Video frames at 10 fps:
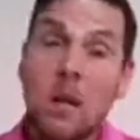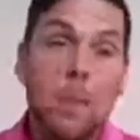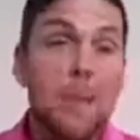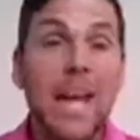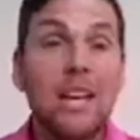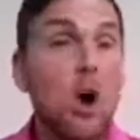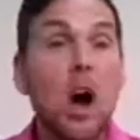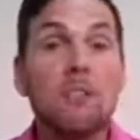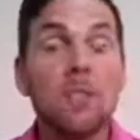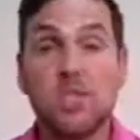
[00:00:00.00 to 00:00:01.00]
paid
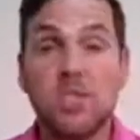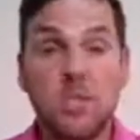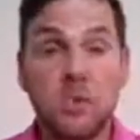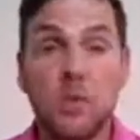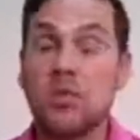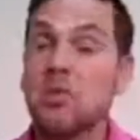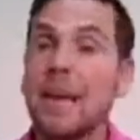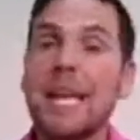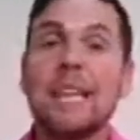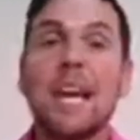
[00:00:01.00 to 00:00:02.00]
off or zero, so
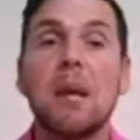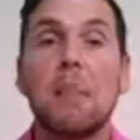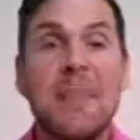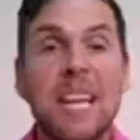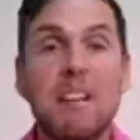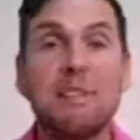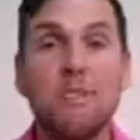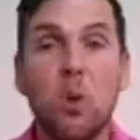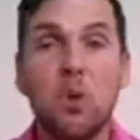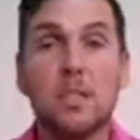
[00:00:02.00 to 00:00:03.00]
making that a main
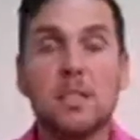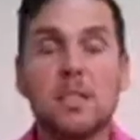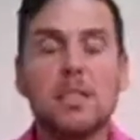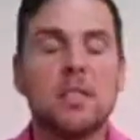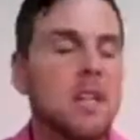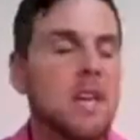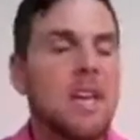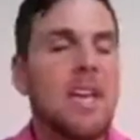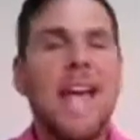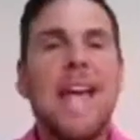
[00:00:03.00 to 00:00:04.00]
focus.
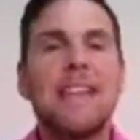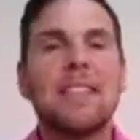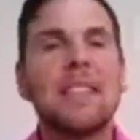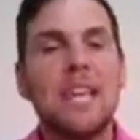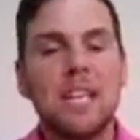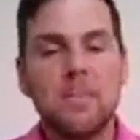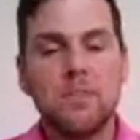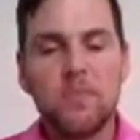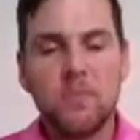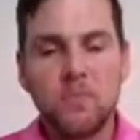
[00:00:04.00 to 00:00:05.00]
And
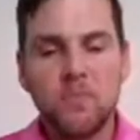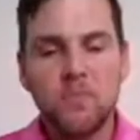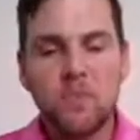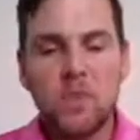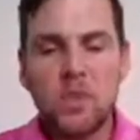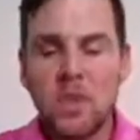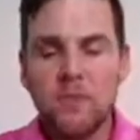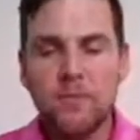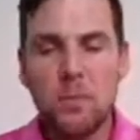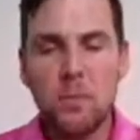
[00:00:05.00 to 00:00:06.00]
then
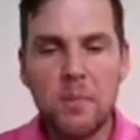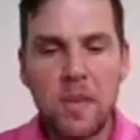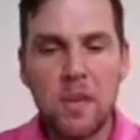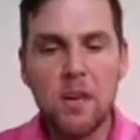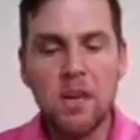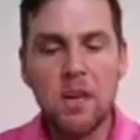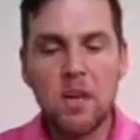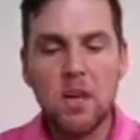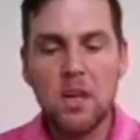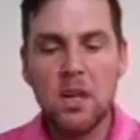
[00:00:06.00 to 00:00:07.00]
from
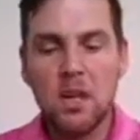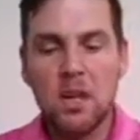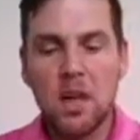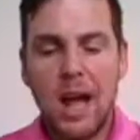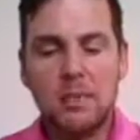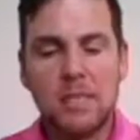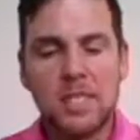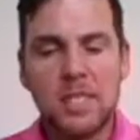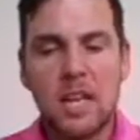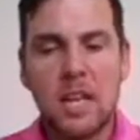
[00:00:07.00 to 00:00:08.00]
there, I would
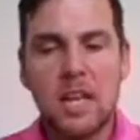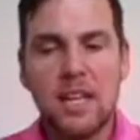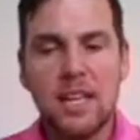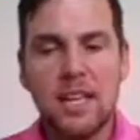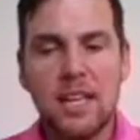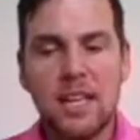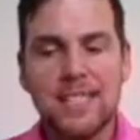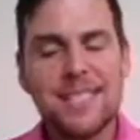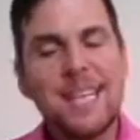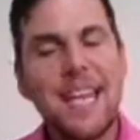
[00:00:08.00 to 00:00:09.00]
say
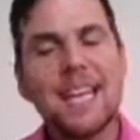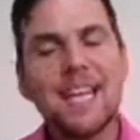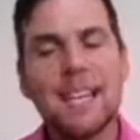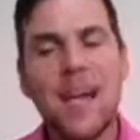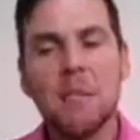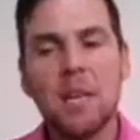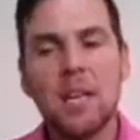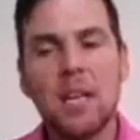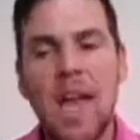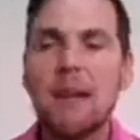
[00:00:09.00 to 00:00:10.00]
it's taking that
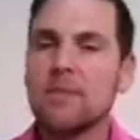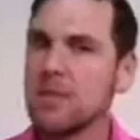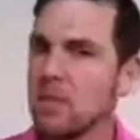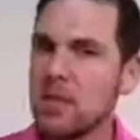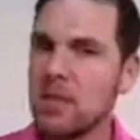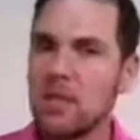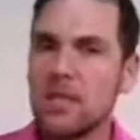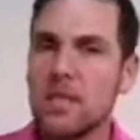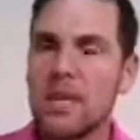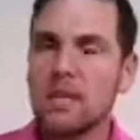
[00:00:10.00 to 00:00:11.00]
money after really
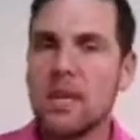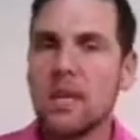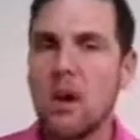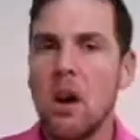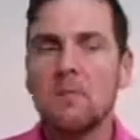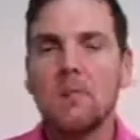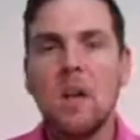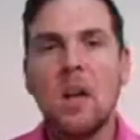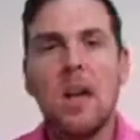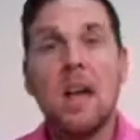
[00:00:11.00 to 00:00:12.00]
your debt's paid off
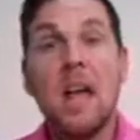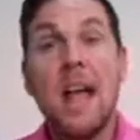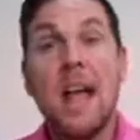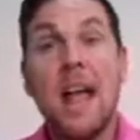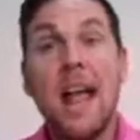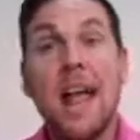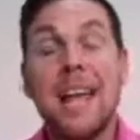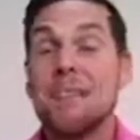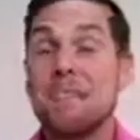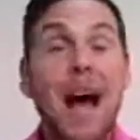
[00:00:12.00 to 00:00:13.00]

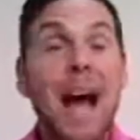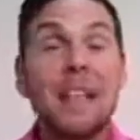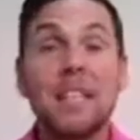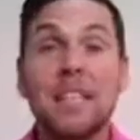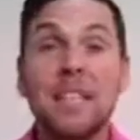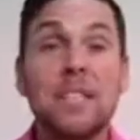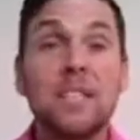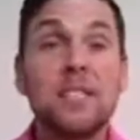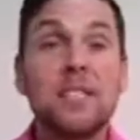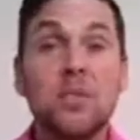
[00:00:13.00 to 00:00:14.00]
and piling it
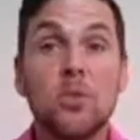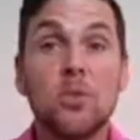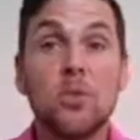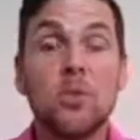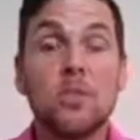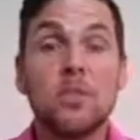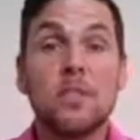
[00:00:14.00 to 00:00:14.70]
into